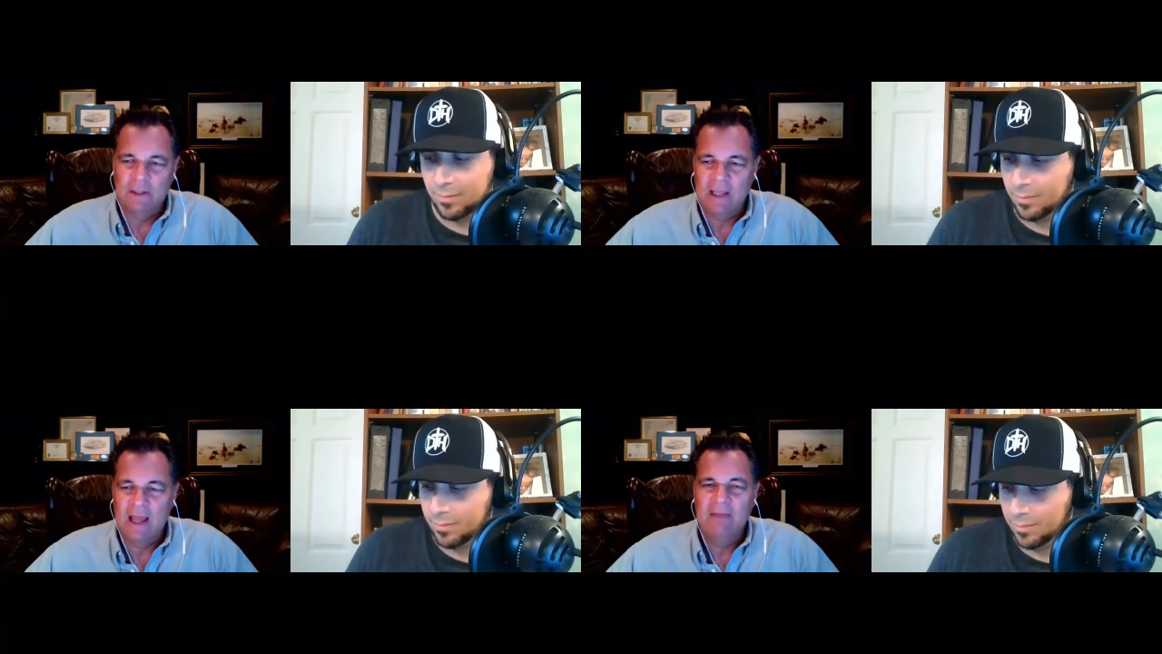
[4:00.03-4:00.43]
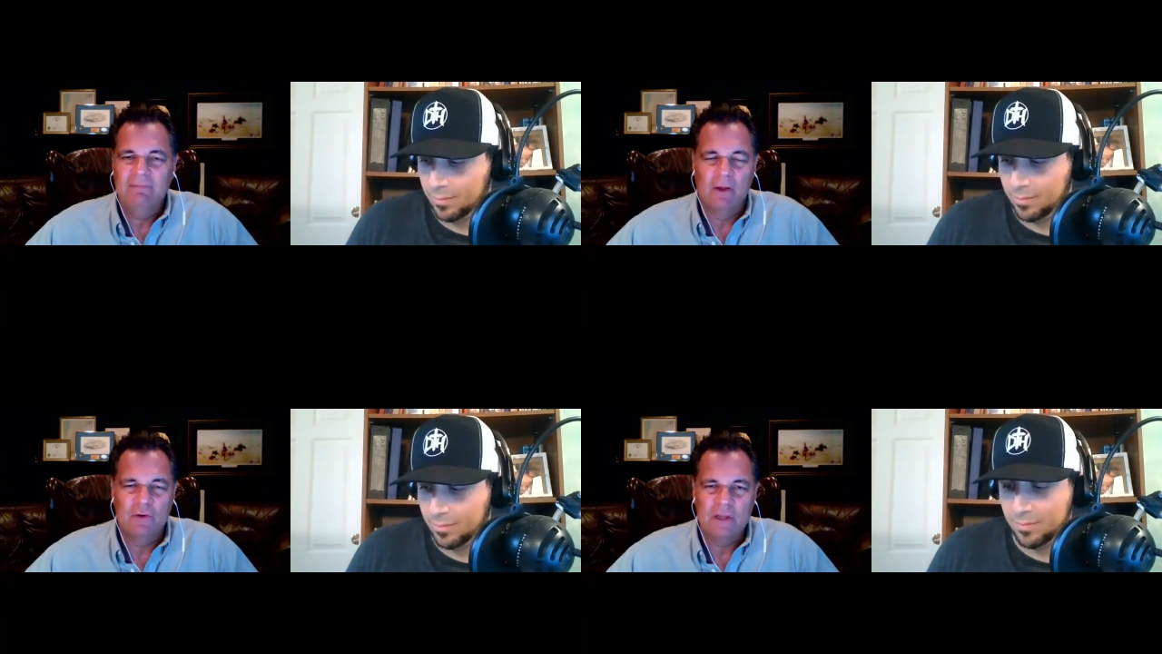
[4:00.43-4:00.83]
Speaker 1: life,
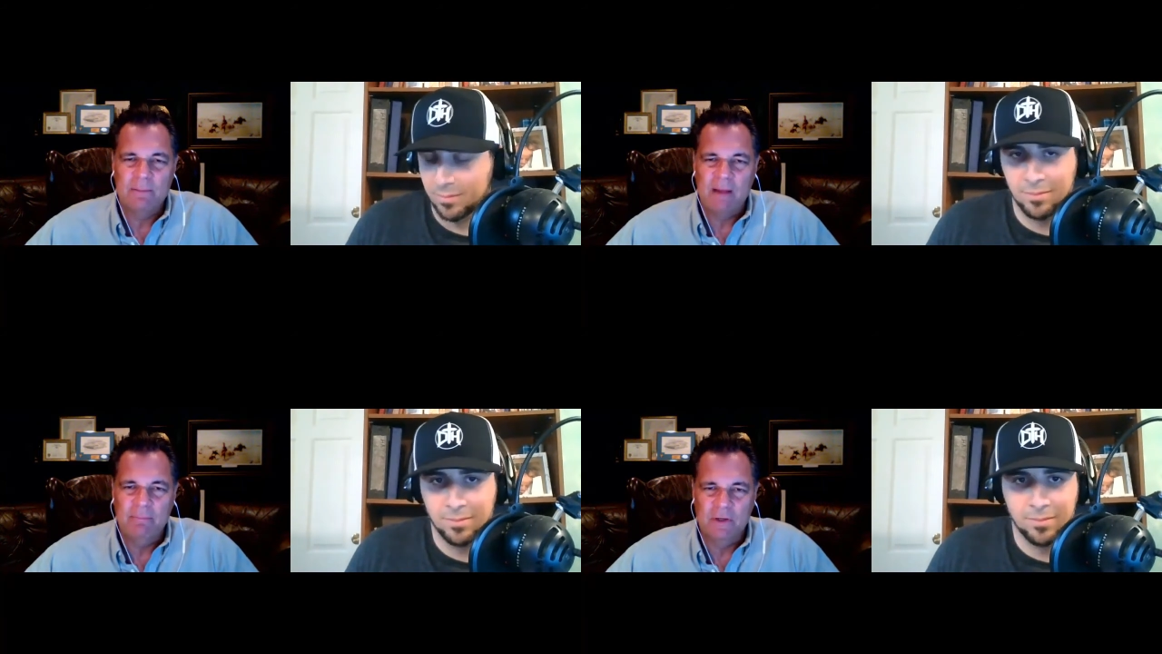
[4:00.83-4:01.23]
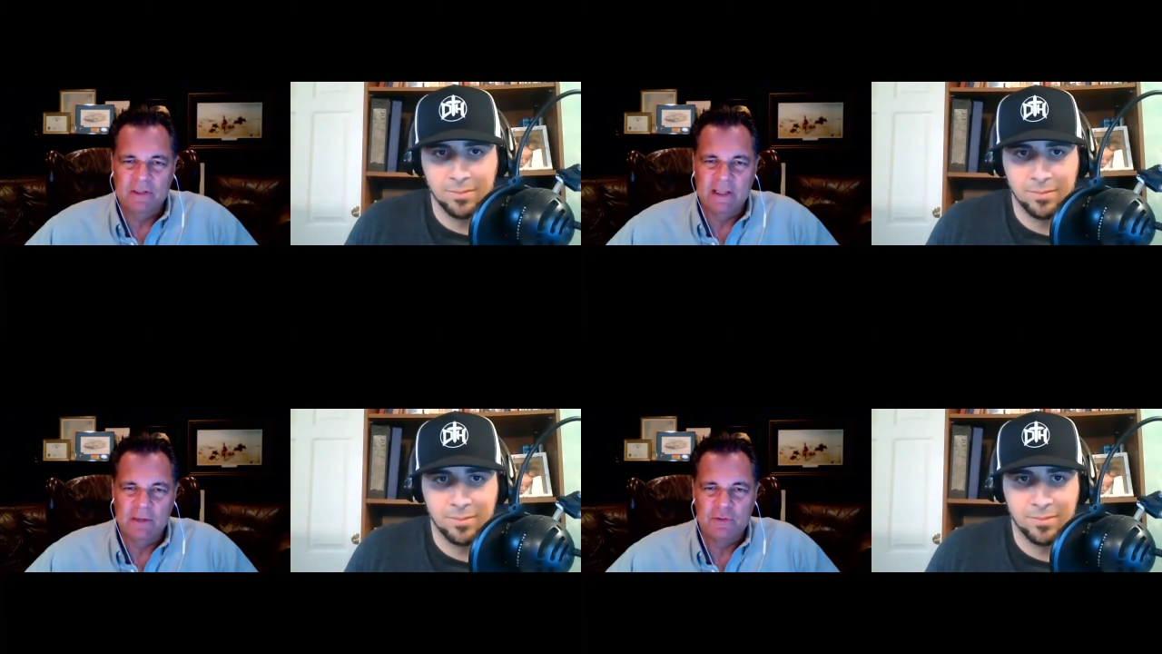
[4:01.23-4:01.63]
largely about books,
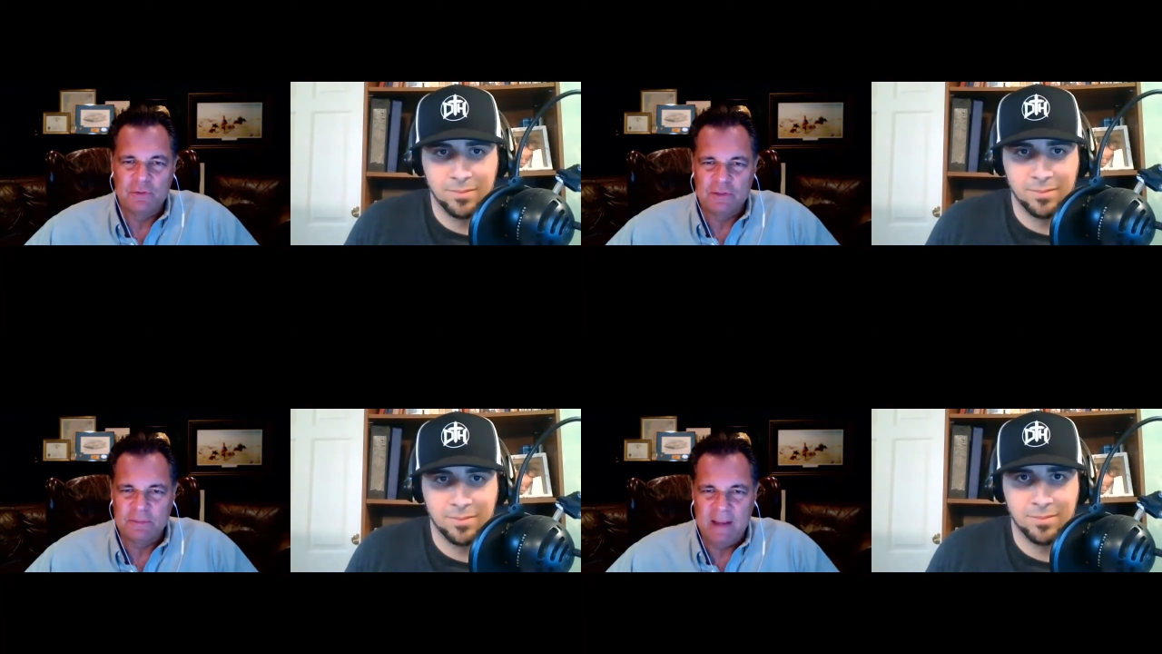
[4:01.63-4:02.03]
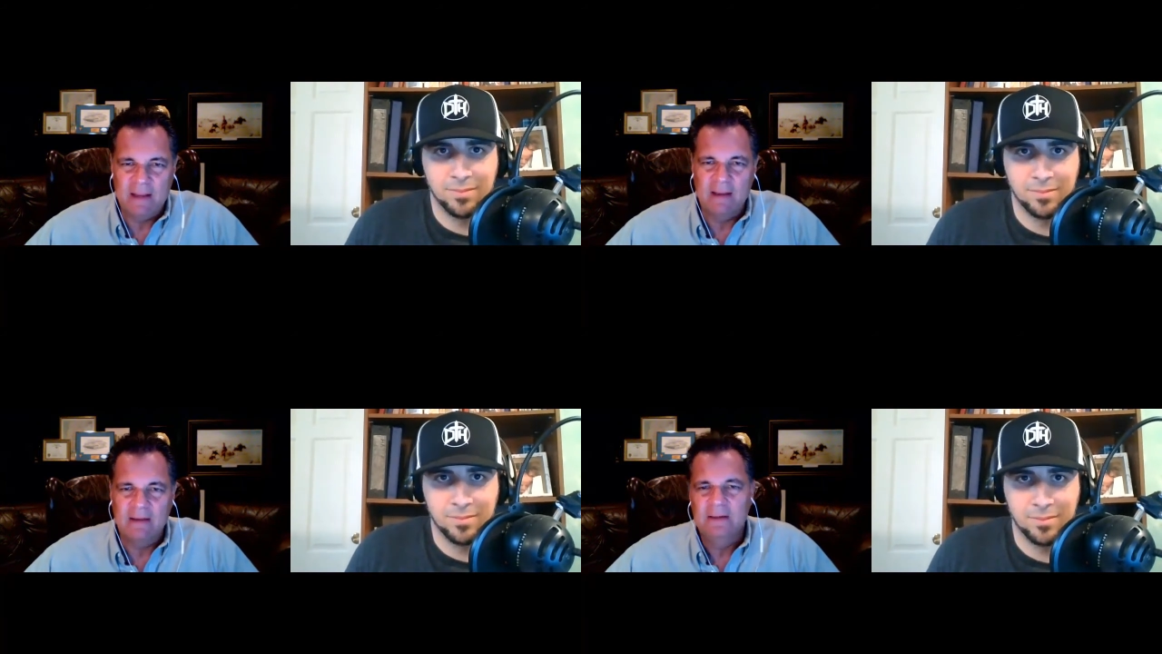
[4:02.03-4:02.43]
literature, speaking,
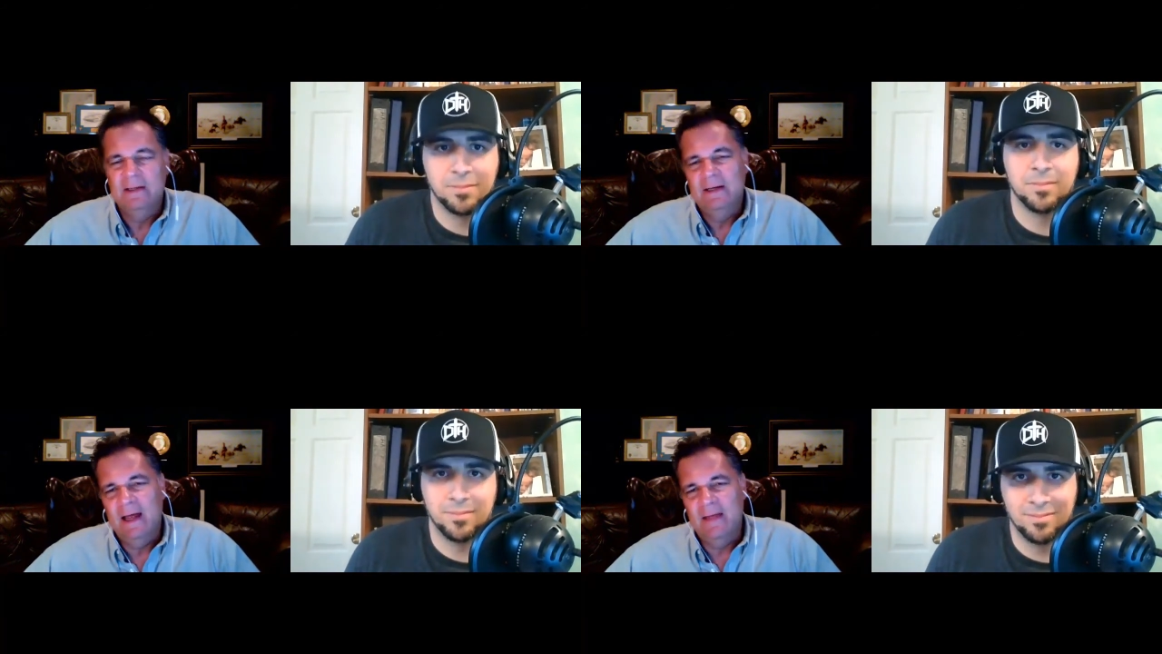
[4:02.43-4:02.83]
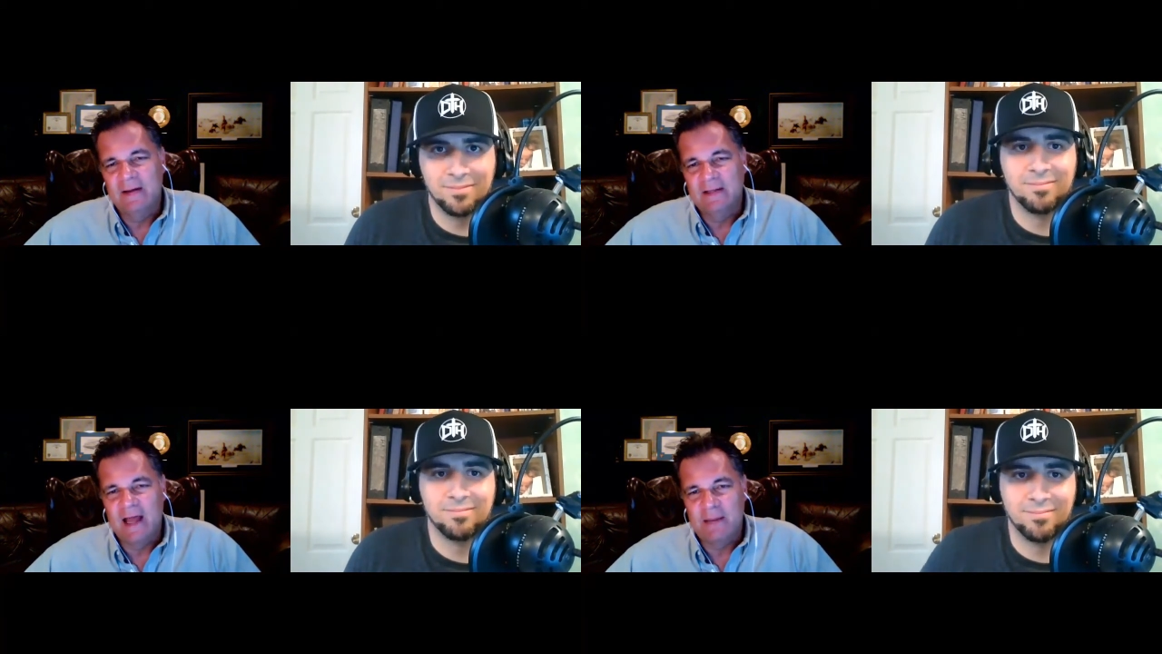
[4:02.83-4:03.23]
and then a
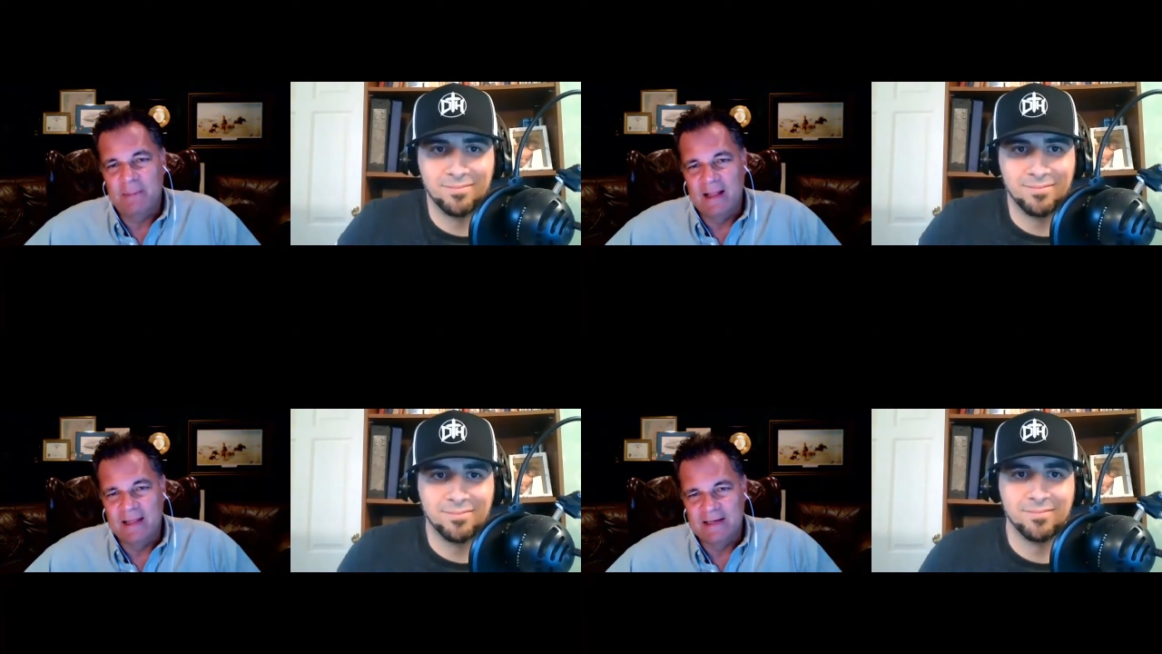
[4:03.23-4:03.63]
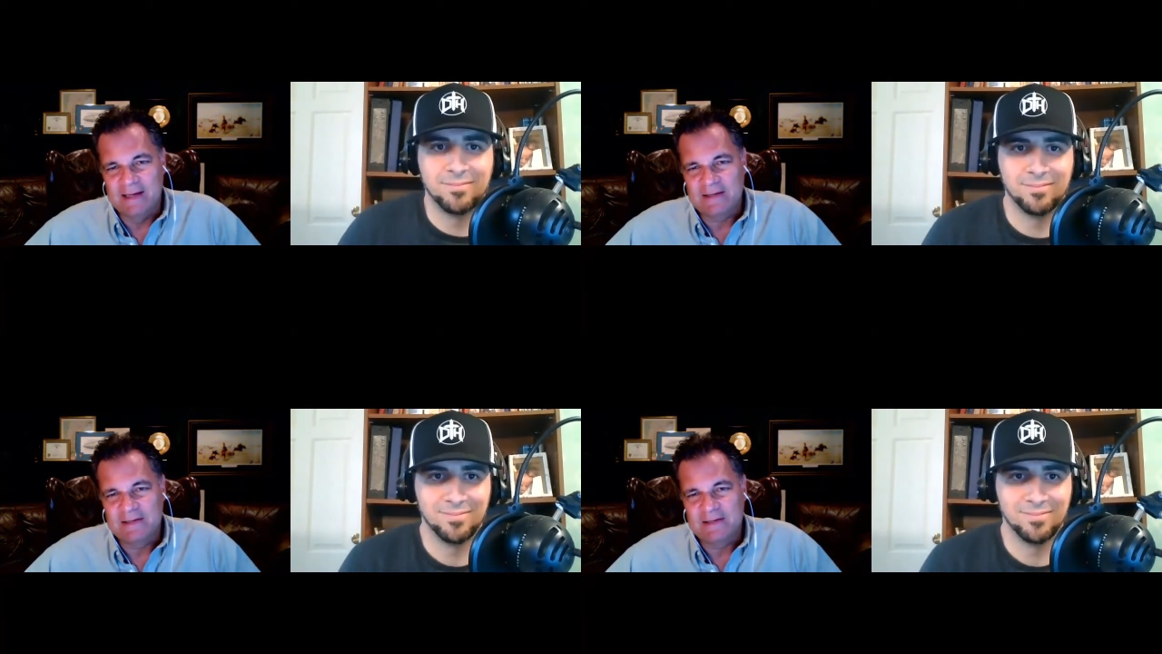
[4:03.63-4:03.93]
lot of politics.